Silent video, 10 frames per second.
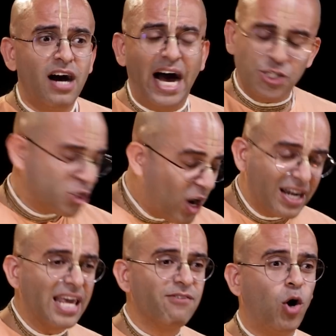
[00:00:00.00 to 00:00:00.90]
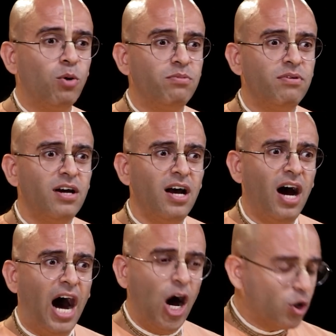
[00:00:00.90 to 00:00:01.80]
I should not leave home.
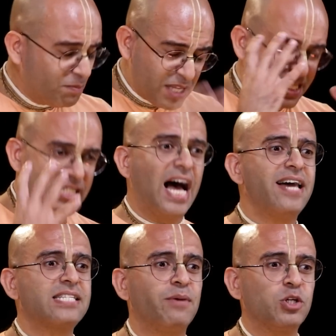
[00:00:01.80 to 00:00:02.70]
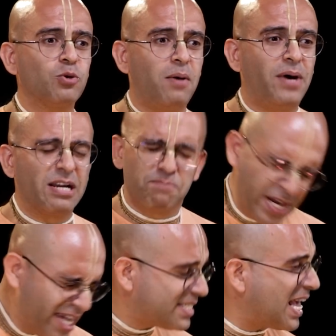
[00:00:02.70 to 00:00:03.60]
How come this desire is coming to my mind?
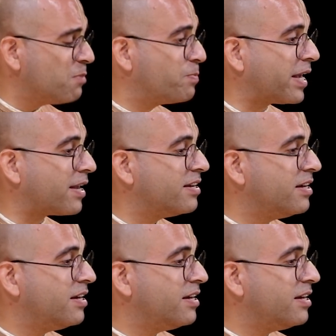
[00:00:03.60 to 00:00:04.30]
Please help me.